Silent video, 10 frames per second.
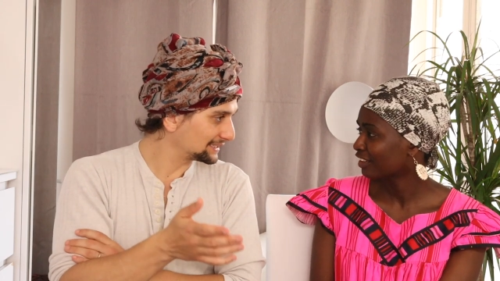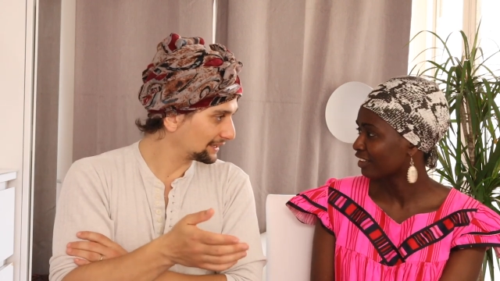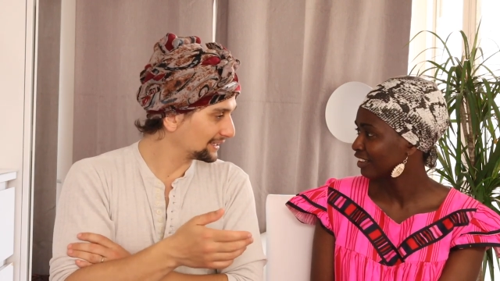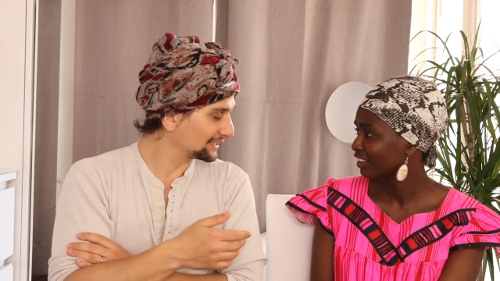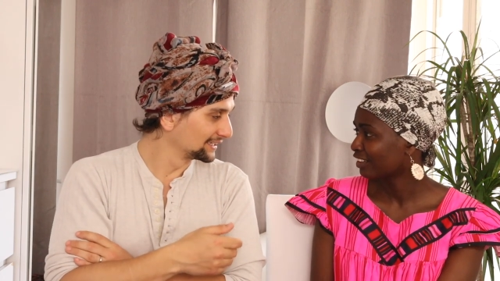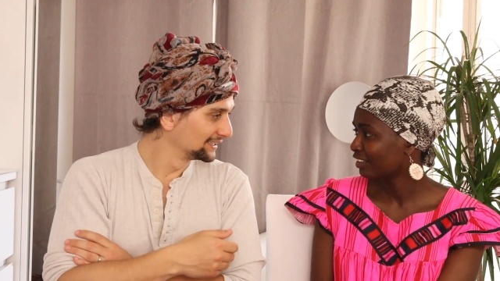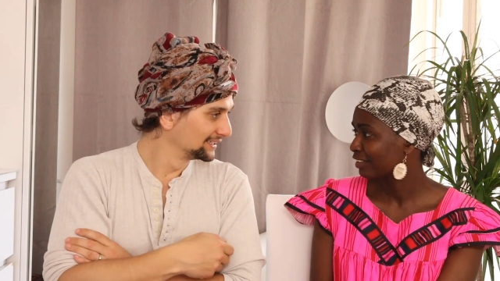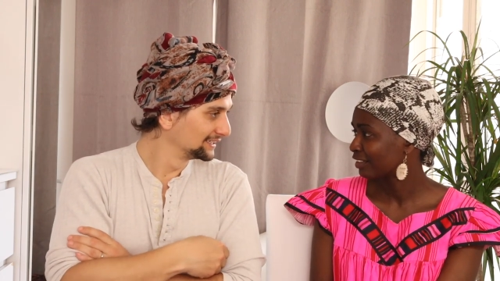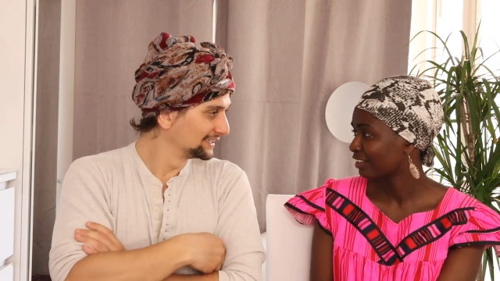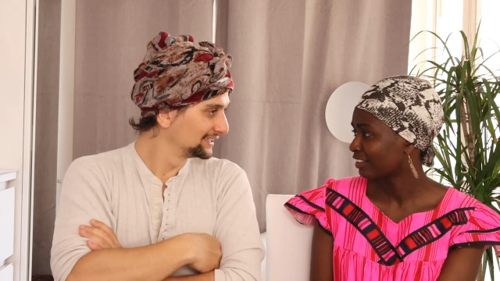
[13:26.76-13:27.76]
Speaker 1: same thing.
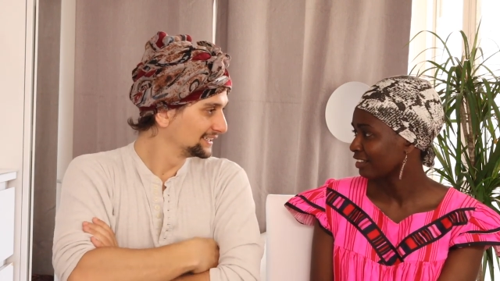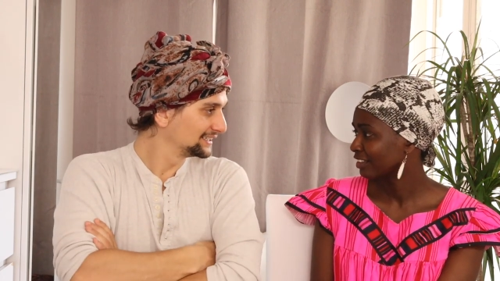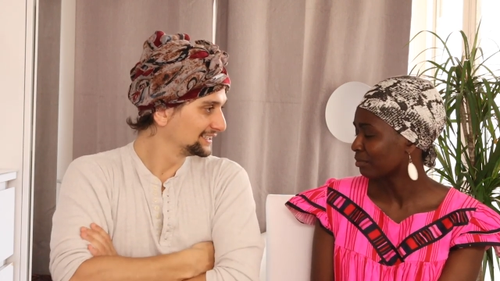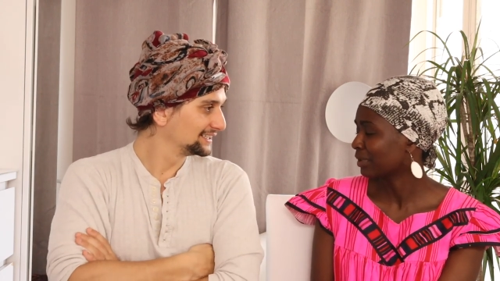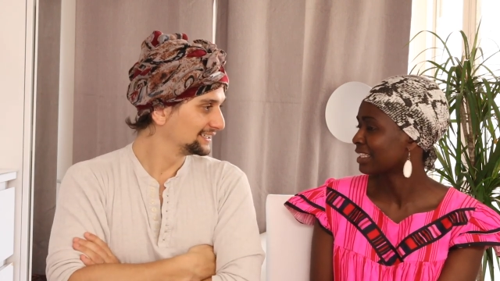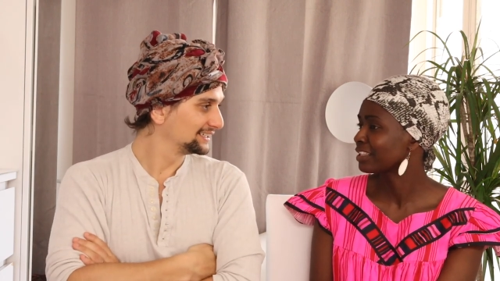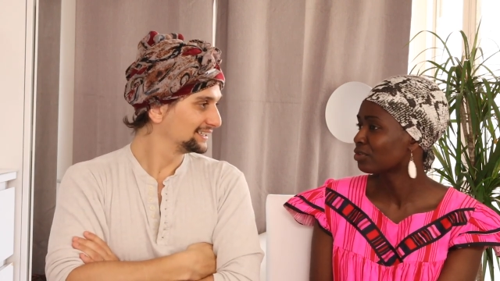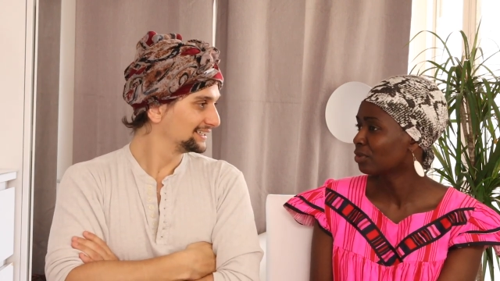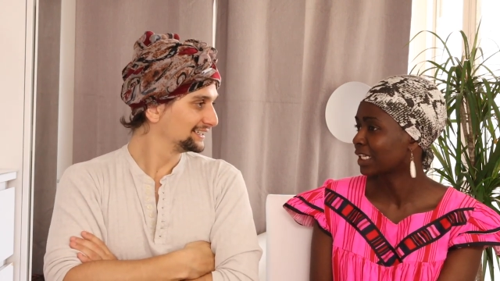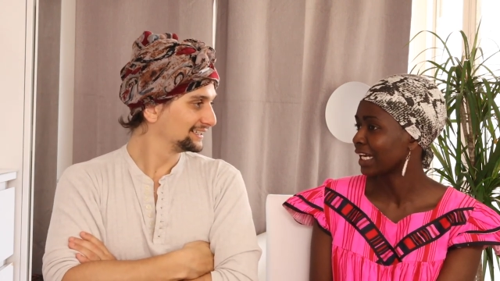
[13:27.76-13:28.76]
Speaker 2: But this
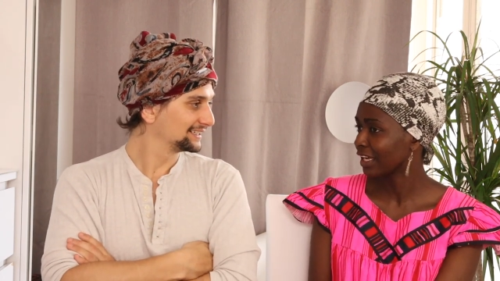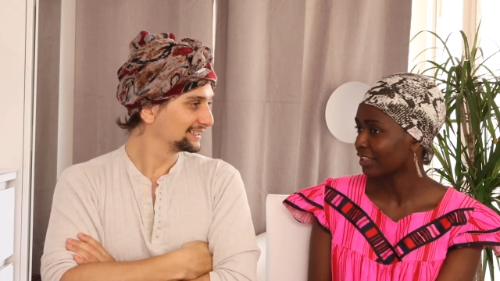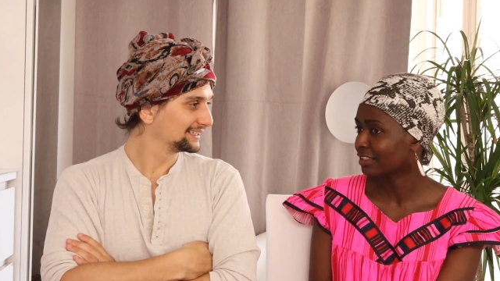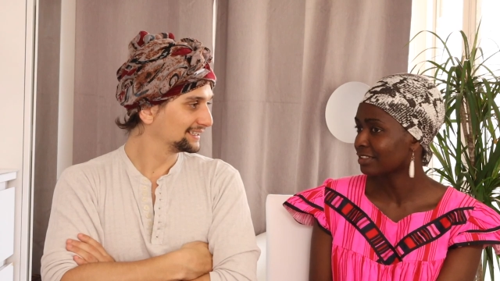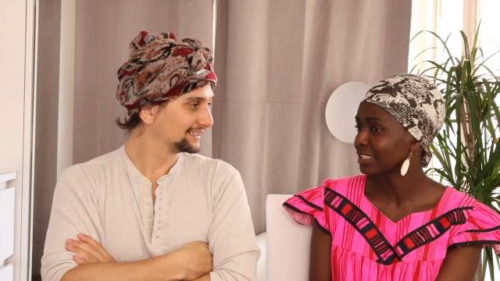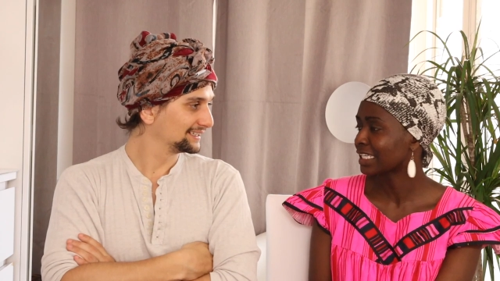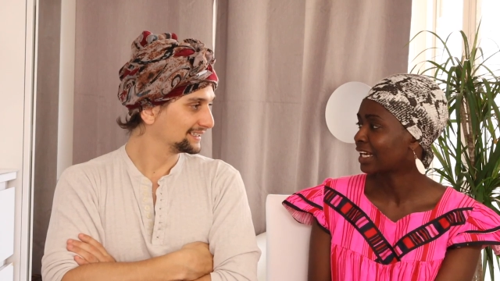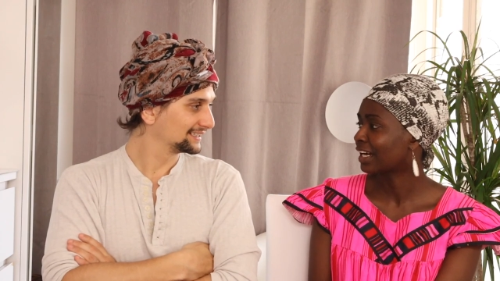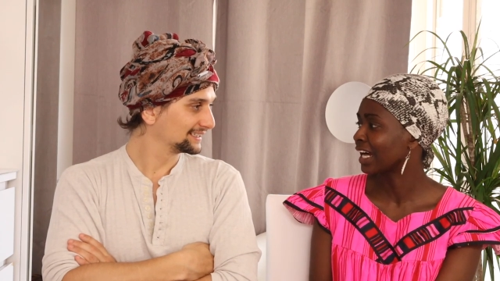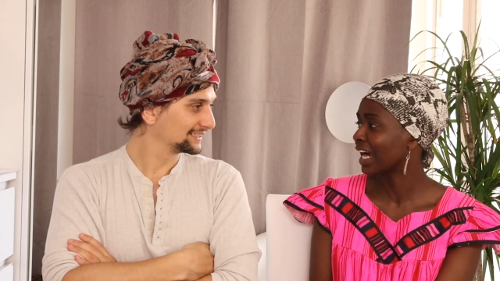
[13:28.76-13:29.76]
is not ga, this is
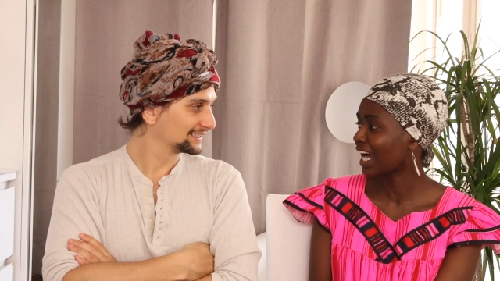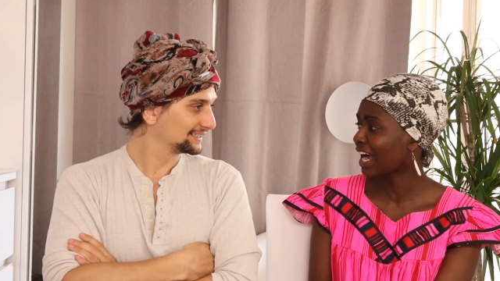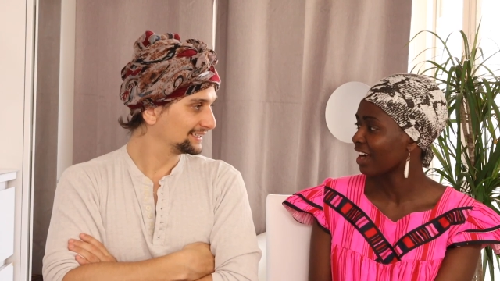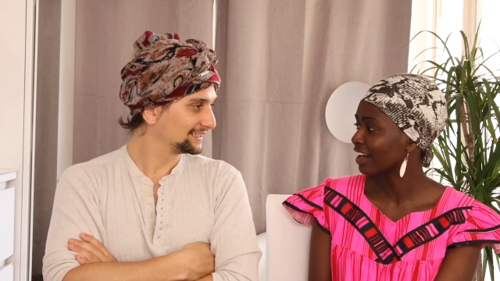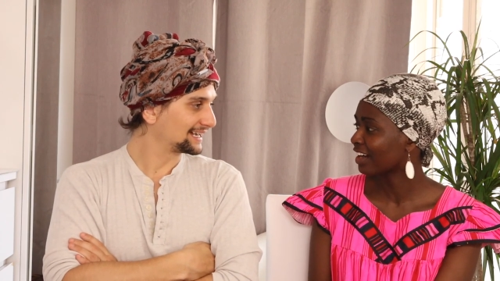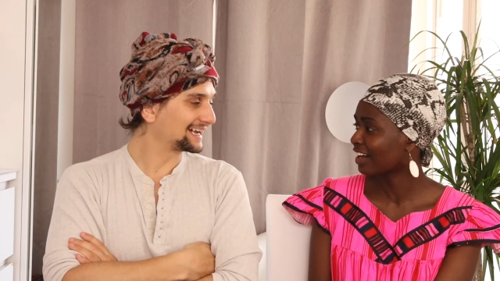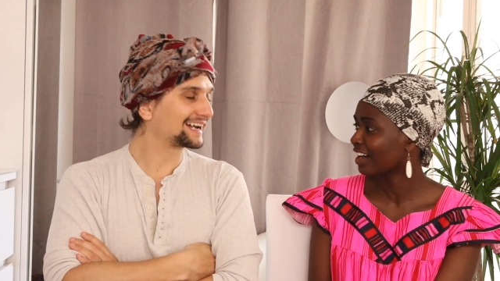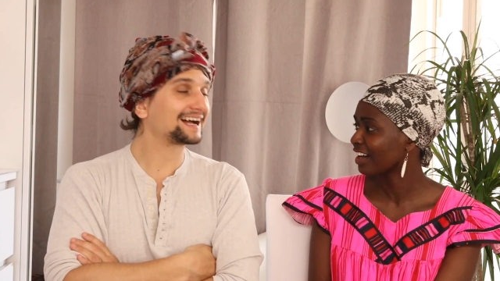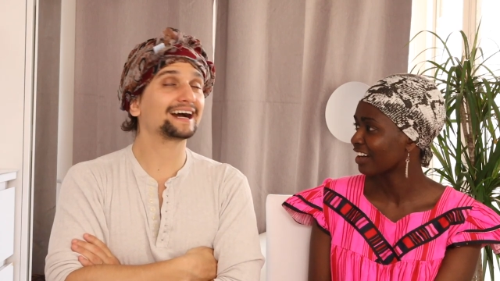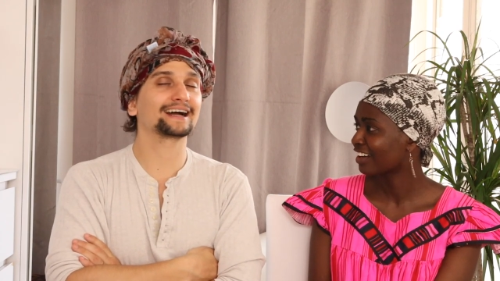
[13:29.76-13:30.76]
Ra, ra.
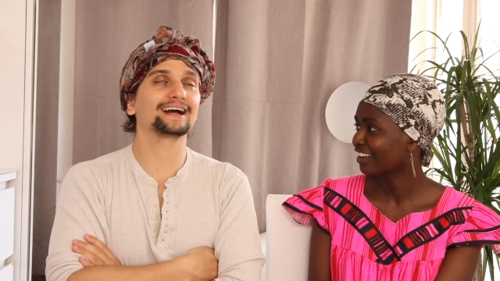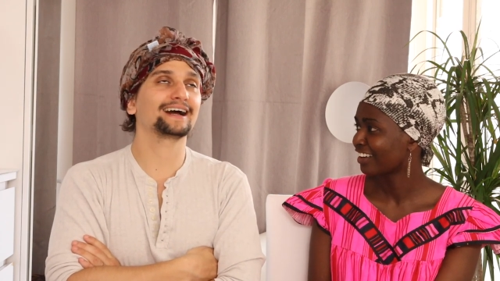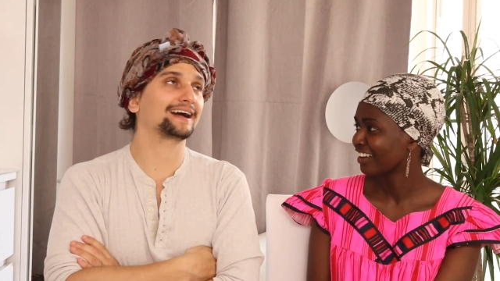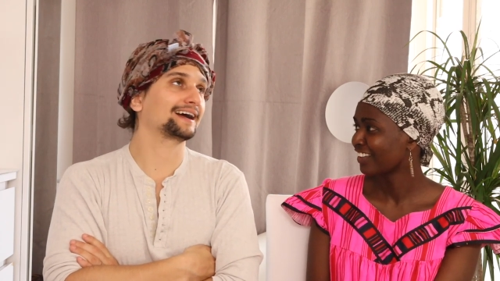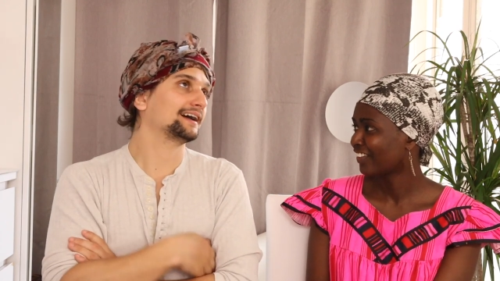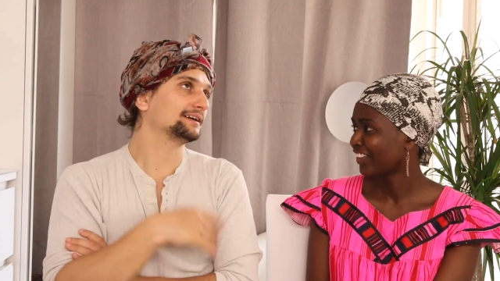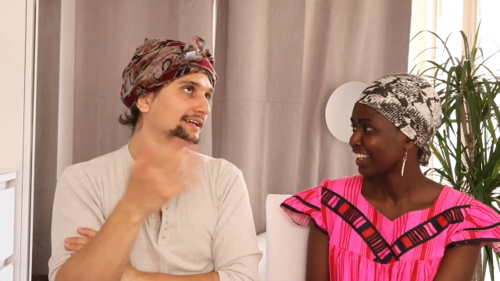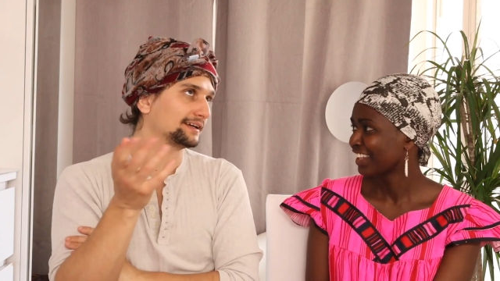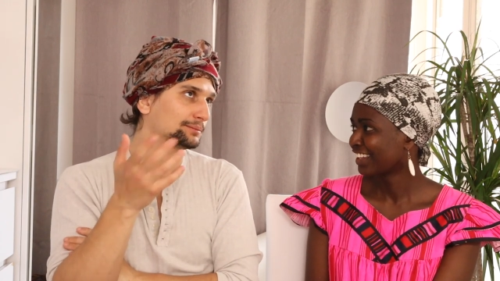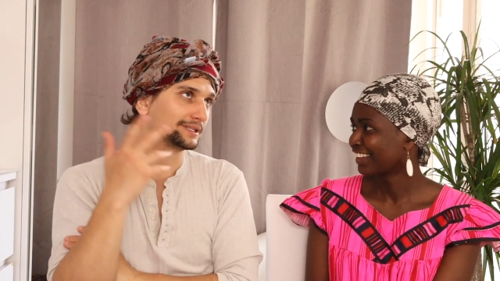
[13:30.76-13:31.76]
Ra,
Speaker 1: ra, ra.
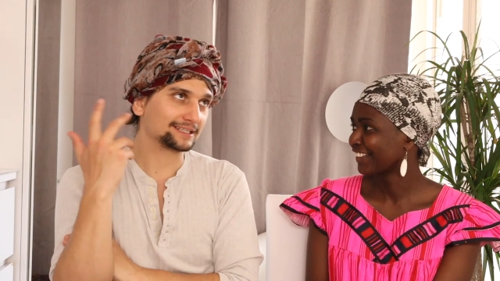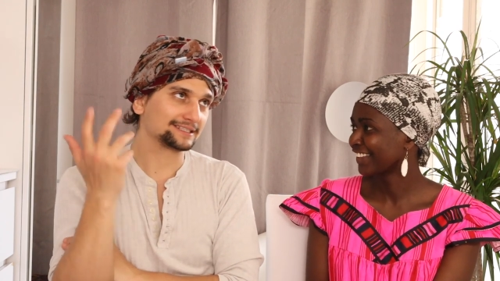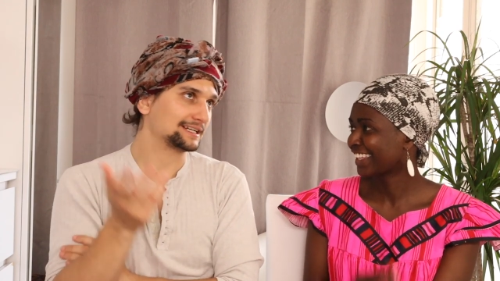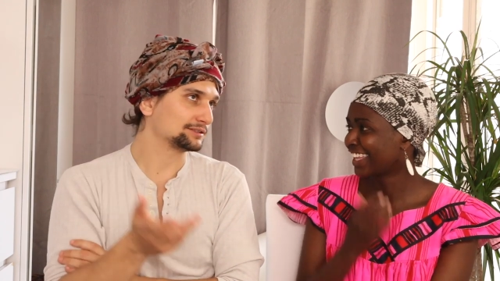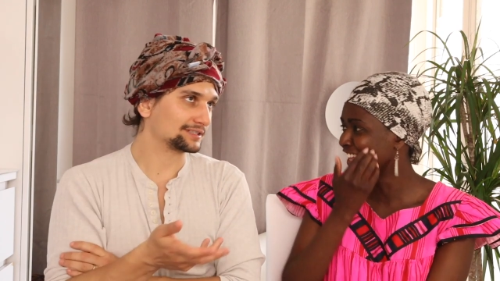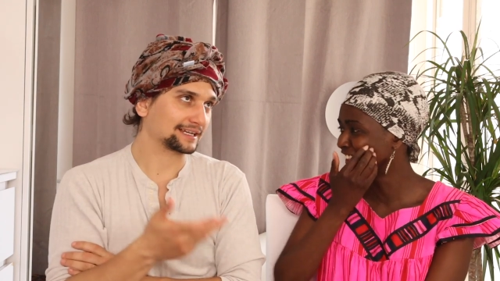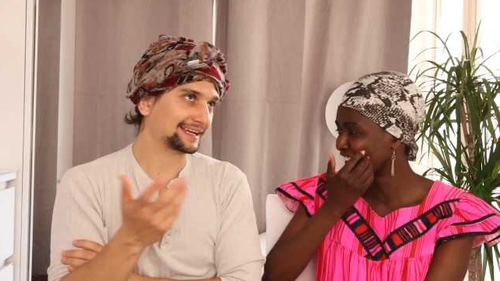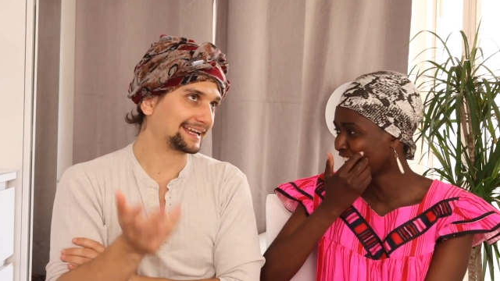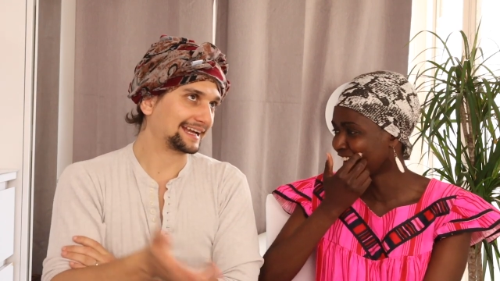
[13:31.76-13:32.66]
Yeah, but it sounds like